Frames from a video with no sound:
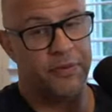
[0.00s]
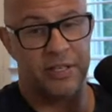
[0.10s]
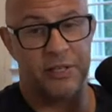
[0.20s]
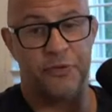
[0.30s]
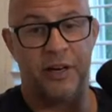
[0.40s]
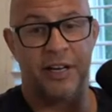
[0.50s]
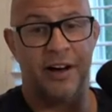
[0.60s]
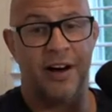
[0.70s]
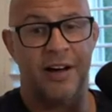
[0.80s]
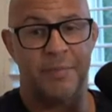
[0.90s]
It's fucking
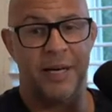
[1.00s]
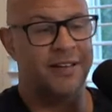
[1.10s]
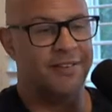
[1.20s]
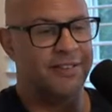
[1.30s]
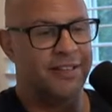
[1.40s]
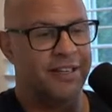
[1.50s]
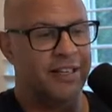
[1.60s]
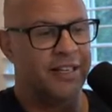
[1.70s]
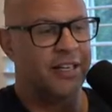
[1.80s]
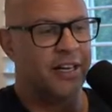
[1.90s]
hard, man.
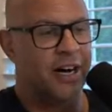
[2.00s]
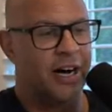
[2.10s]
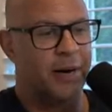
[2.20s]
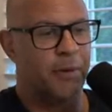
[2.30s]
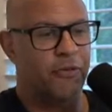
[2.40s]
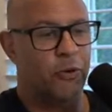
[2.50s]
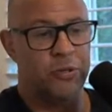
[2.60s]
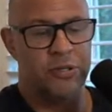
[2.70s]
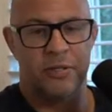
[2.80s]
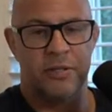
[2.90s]
Of
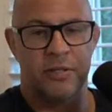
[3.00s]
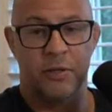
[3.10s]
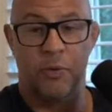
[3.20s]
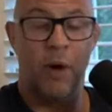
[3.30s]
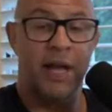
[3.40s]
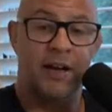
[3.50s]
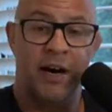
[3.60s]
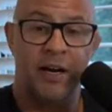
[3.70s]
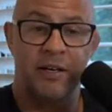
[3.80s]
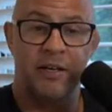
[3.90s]
course, the weight
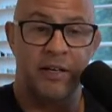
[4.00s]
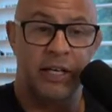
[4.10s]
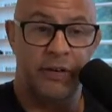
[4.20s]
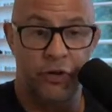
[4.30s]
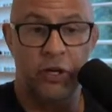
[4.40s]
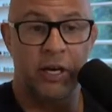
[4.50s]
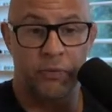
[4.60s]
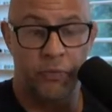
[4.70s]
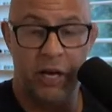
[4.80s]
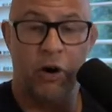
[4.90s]
cut, if you
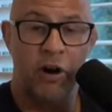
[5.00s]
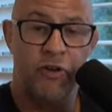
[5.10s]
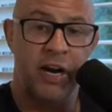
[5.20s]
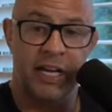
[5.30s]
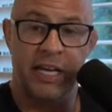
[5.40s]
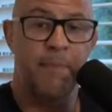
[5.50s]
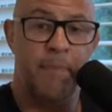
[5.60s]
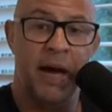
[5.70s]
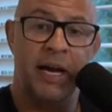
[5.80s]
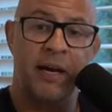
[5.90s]
can rehydrate and
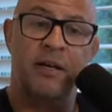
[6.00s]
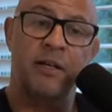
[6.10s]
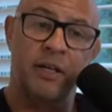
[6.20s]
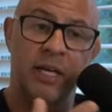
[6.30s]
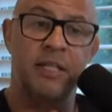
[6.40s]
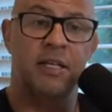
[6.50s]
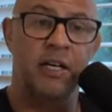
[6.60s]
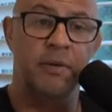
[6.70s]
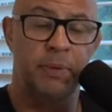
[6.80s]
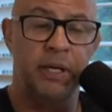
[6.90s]
get back, it's
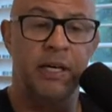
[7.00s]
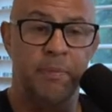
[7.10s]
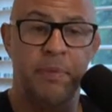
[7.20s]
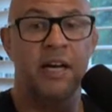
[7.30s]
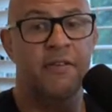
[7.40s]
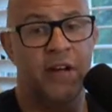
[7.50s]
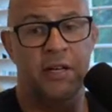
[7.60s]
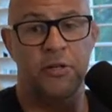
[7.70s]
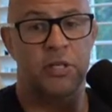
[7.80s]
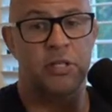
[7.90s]
going to be a big advantage.